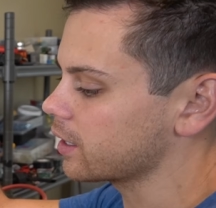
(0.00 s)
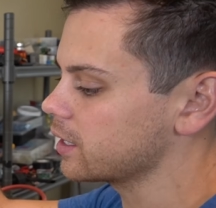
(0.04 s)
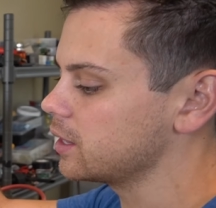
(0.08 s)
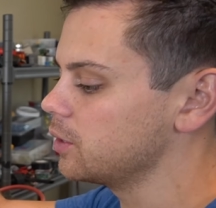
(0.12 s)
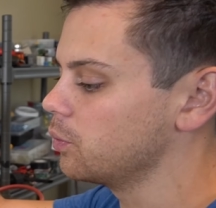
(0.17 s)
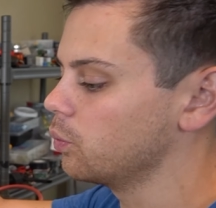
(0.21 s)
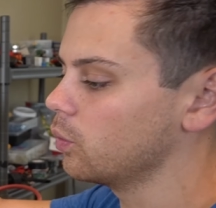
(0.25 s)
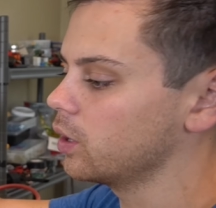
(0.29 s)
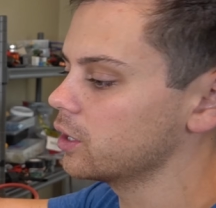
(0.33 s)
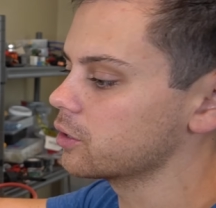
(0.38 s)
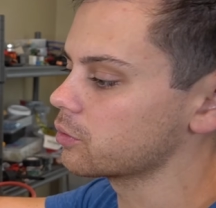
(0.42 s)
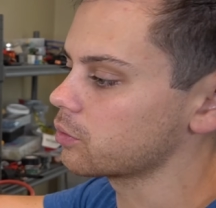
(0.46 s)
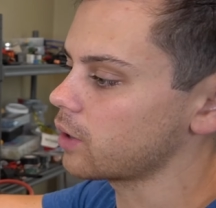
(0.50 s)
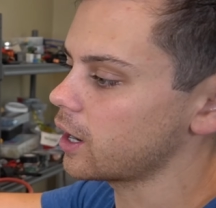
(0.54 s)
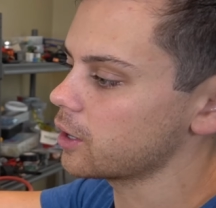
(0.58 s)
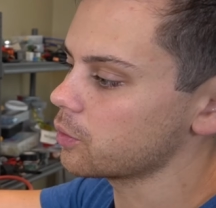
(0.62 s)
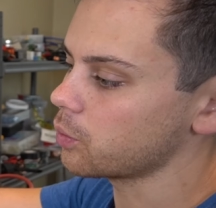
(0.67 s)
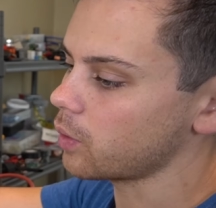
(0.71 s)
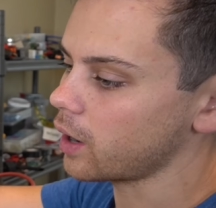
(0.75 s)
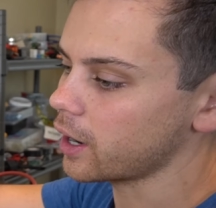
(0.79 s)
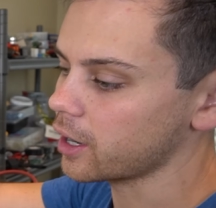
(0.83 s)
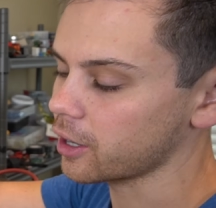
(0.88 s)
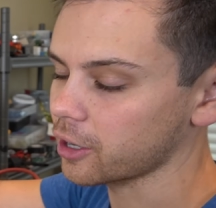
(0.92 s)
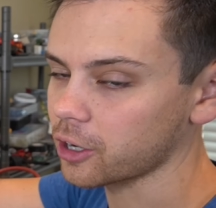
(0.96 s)
then one
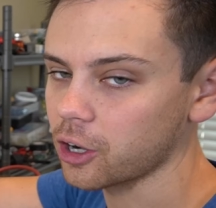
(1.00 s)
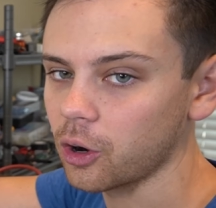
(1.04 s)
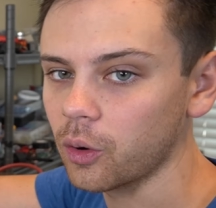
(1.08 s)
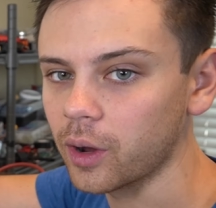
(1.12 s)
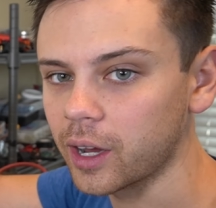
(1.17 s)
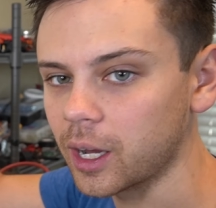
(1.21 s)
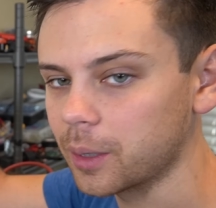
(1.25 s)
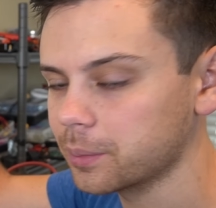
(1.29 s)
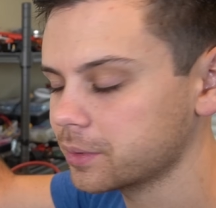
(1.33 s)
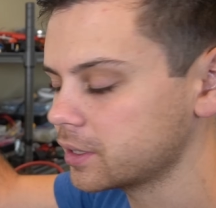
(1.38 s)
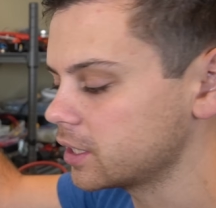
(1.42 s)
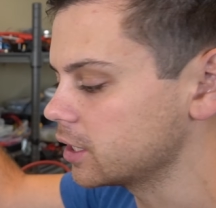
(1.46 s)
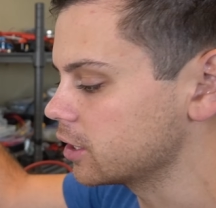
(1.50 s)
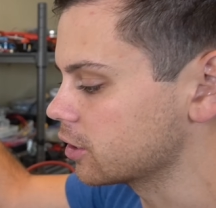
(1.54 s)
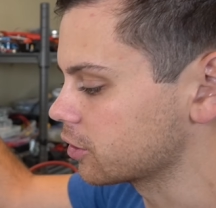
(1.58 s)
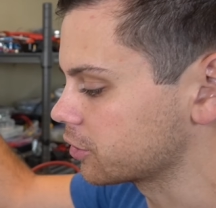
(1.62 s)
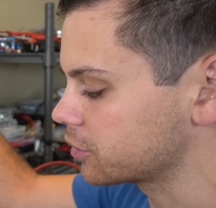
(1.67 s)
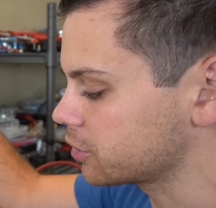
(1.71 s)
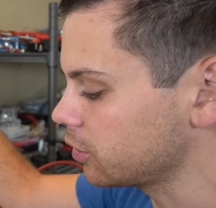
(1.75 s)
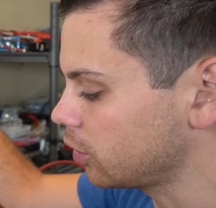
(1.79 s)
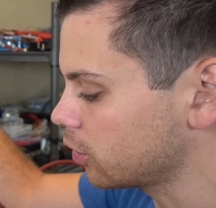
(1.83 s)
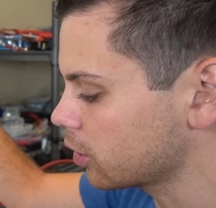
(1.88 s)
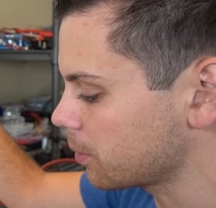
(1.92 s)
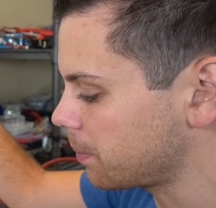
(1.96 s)
red wire going up to your
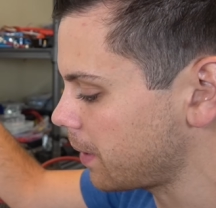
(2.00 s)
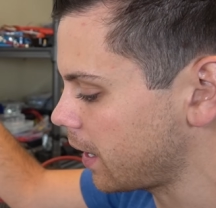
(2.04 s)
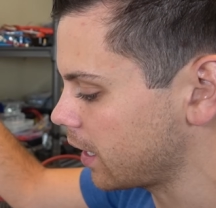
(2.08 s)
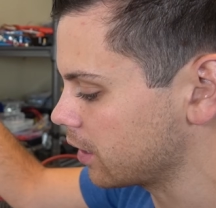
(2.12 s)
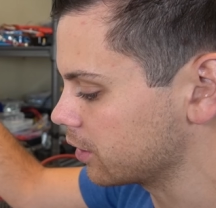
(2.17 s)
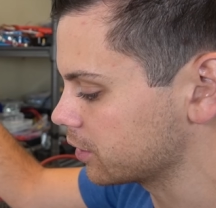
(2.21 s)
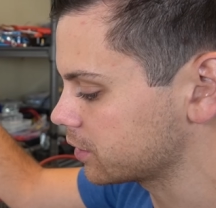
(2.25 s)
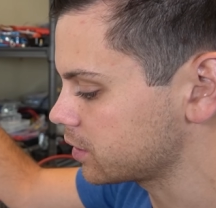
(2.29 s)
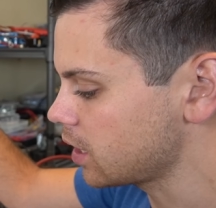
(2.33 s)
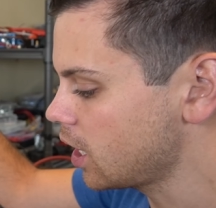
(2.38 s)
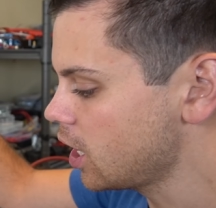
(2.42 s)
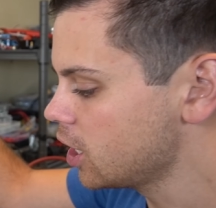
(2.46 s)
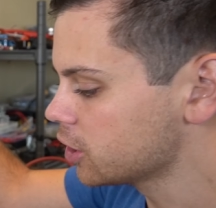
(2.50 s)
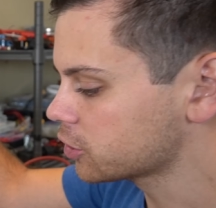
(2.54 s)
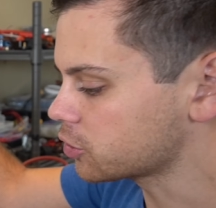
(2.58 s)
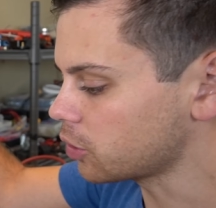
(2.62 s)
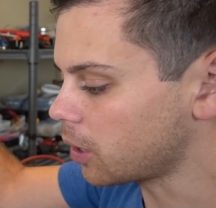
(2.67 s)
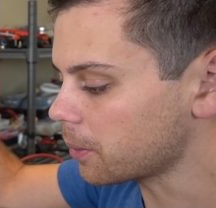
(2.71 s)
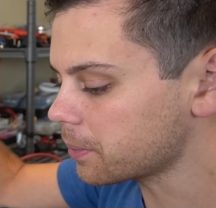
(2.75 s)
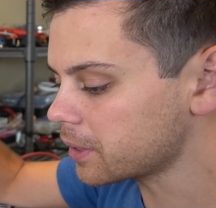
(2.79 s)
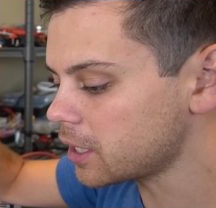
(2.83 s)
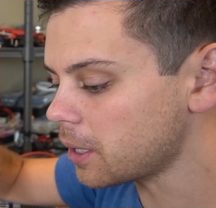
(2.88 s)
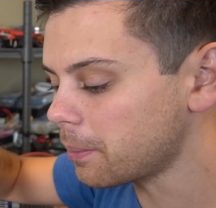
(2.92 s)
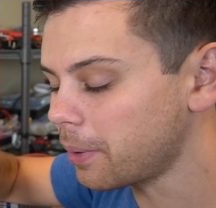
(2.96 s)
solar panels.
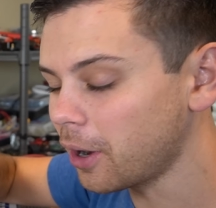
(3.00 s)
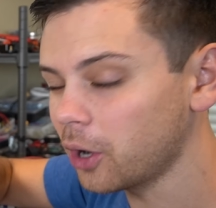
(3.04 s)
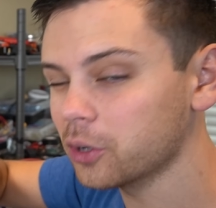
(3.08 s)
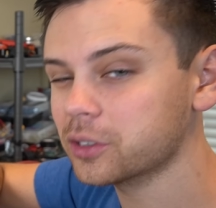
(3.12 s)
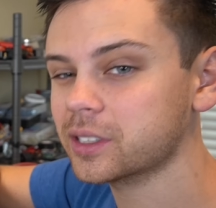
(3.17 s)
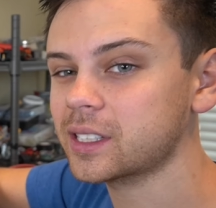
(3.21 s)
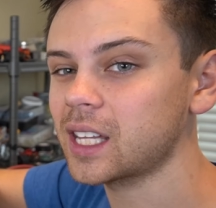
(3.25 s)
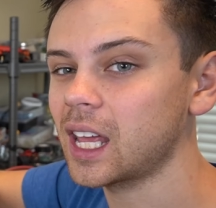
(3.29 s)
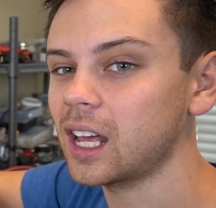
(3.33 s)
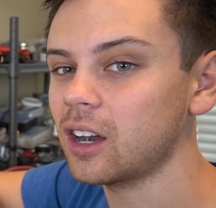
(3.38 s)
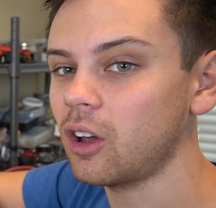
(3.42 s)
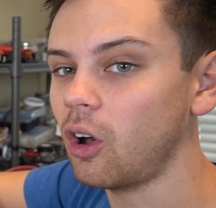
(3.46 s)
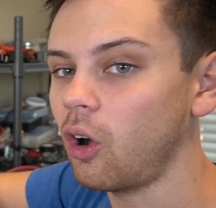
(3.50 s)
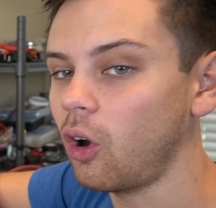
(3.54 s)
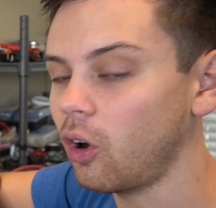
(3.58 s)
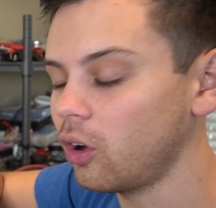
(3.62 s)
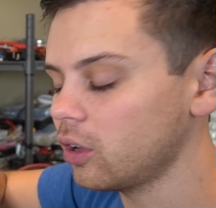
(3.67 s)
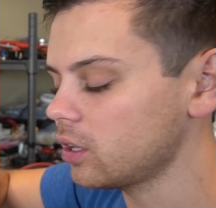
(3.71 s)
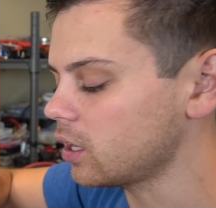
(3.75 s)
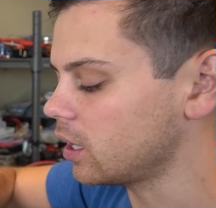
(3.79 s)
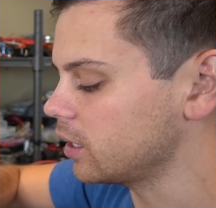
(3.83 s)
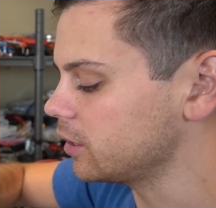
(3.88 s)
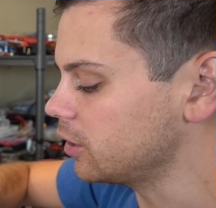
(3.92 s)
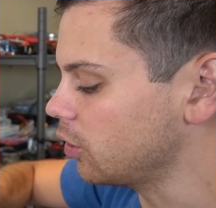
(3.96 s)
So I'm going to post that
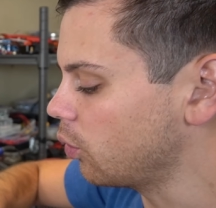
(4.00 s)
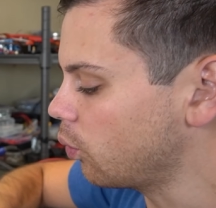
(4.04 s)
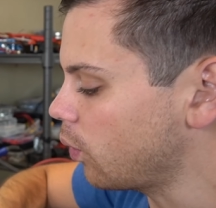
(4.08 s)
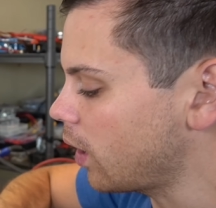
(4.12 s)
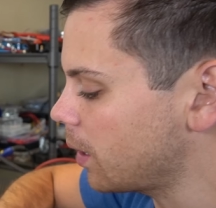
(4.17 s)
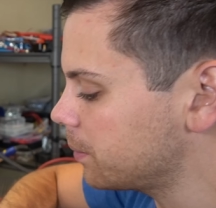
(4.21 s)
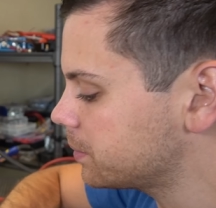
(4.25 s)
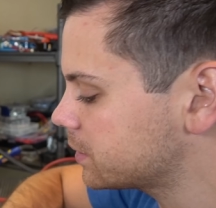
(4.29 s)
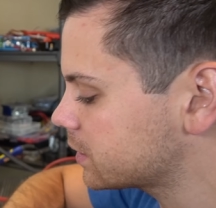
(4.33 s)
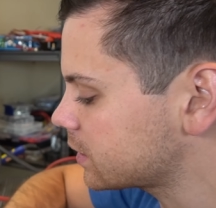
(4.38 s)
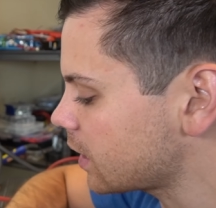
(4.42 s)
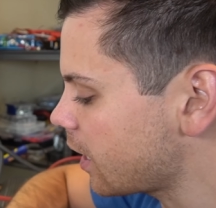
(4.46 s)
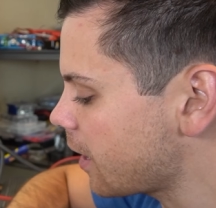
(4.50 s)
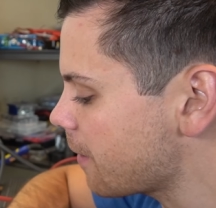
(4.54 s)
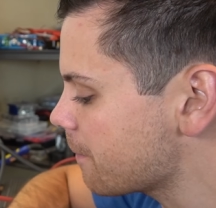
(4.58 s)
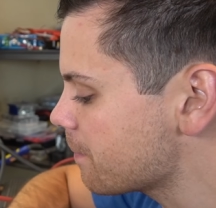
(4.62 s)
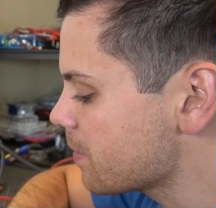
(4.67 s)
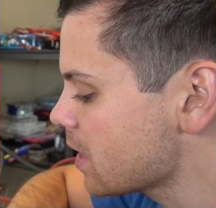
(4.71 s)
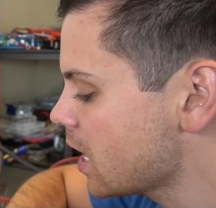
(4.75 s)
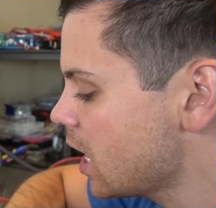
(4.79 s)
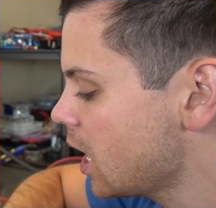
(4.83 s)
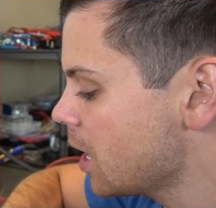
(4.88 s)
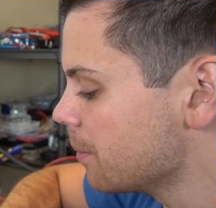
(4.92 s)
all on the website.